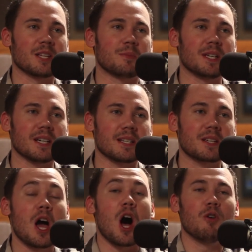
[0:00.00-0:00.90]
is
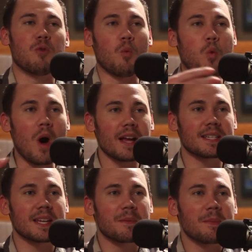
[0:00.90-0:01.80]
because I want to
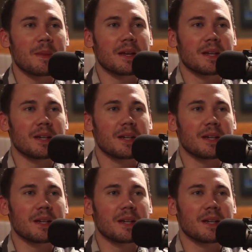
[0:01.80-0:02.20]
know, know